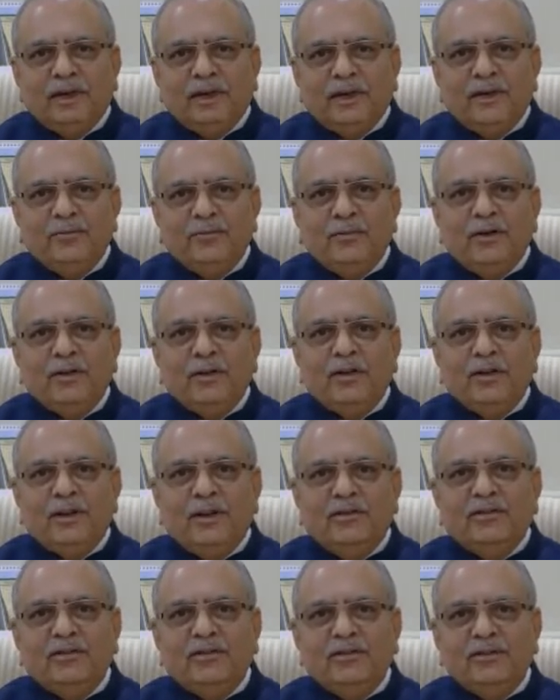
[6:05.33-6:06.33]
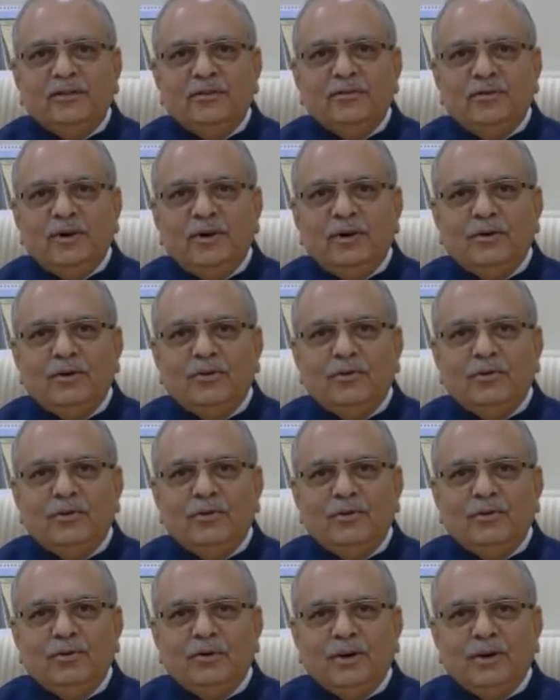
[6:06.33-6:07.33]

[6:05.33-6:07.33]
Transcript: anybody else in the world could do